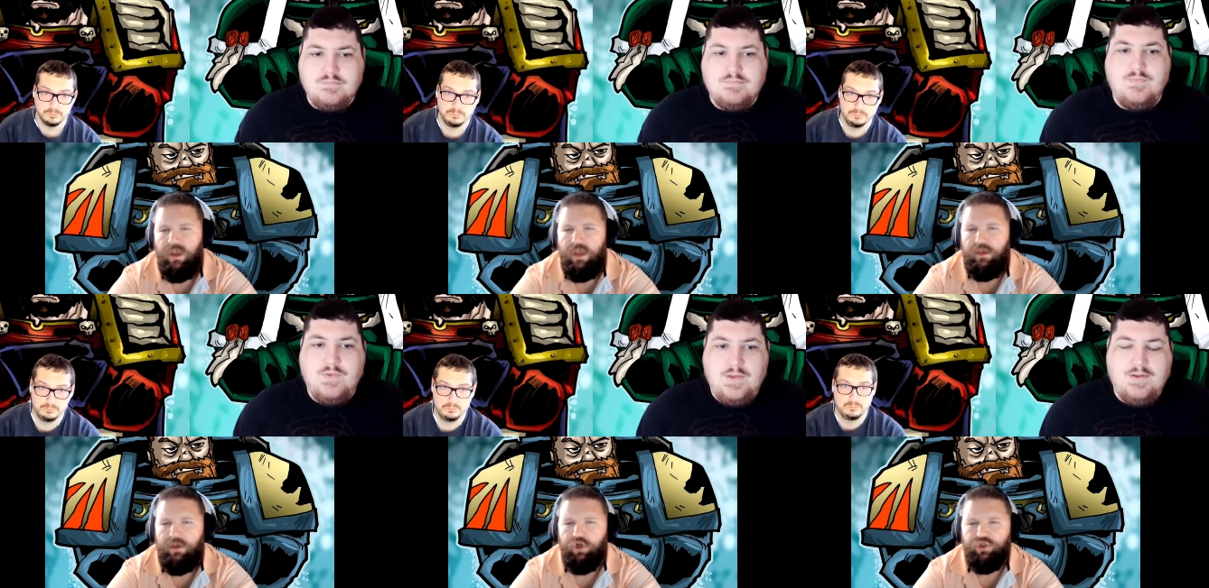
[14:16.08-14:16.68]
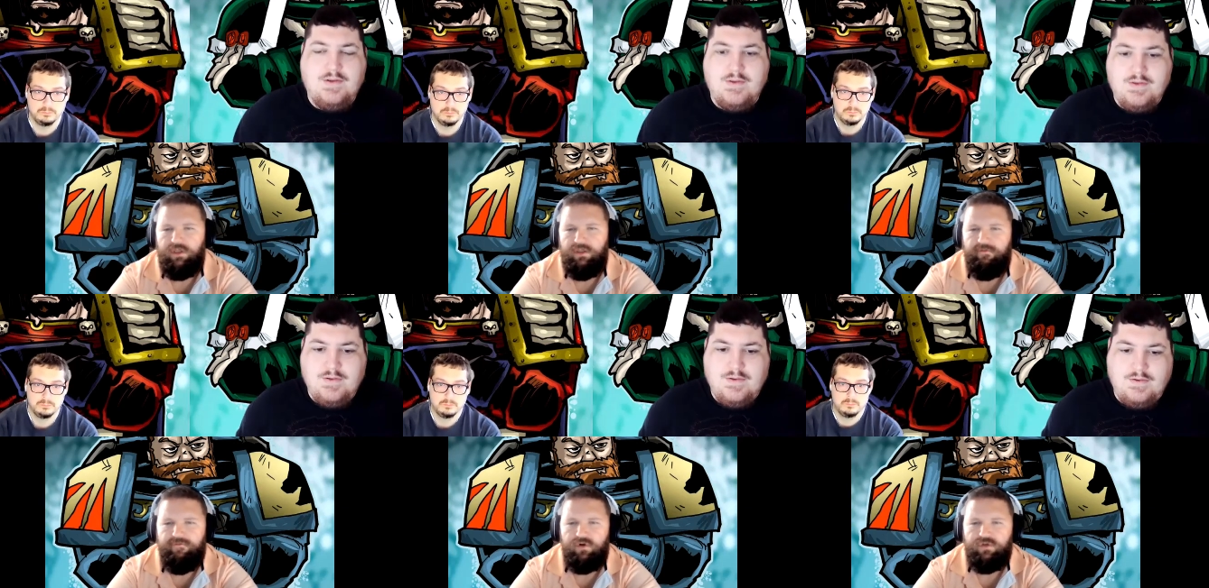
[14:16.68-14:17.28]
Speaker 1: Yeah. Usually the
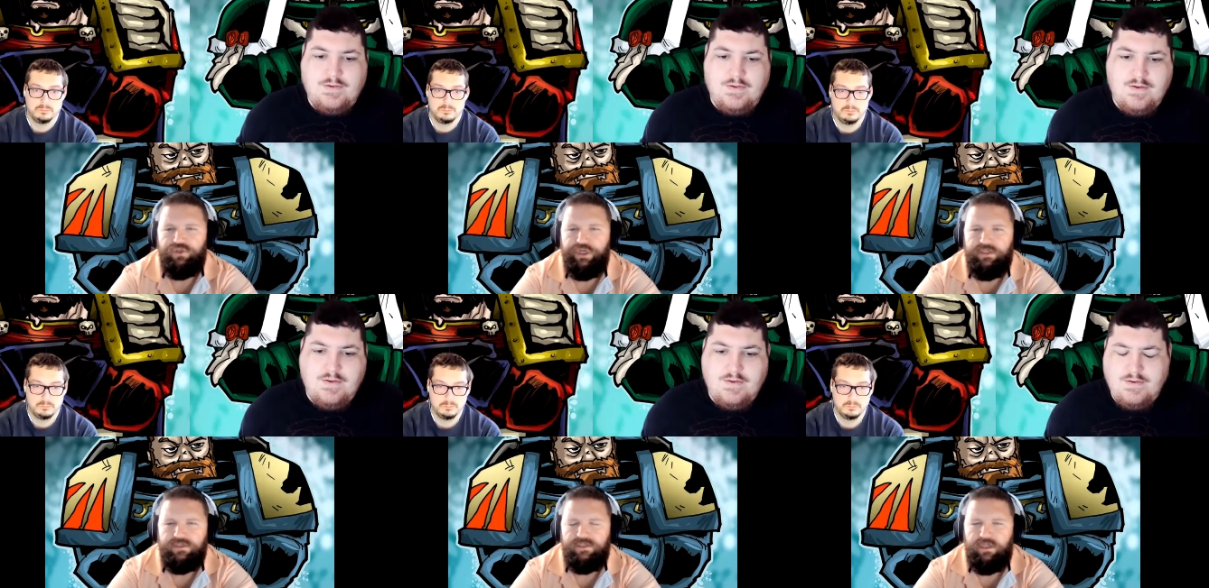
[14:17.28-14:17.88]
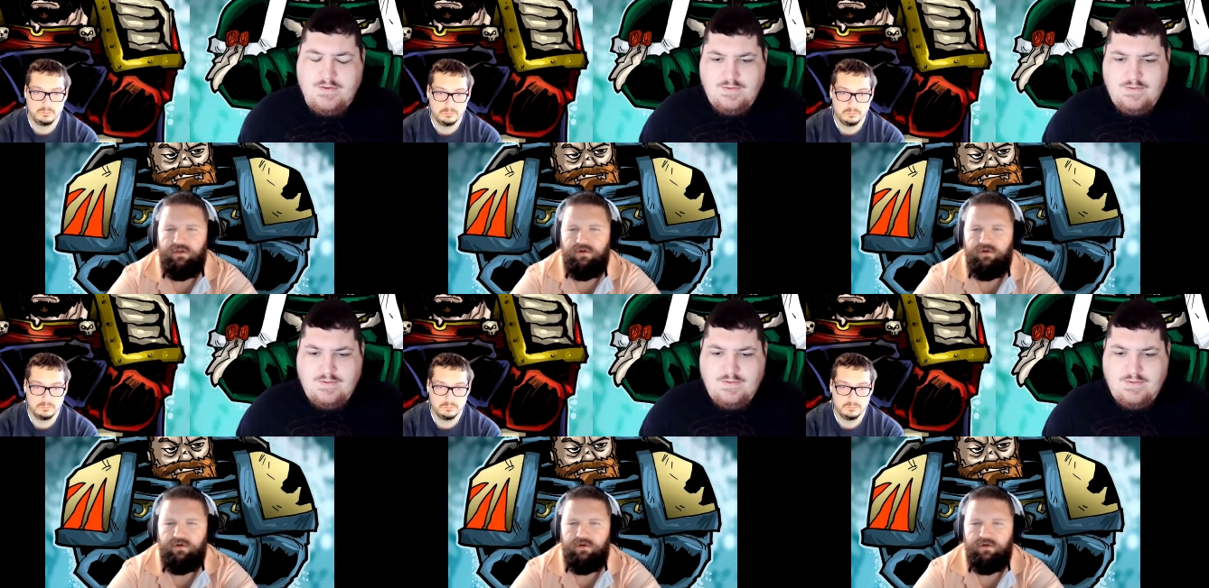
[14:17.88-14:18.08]
first gene stealer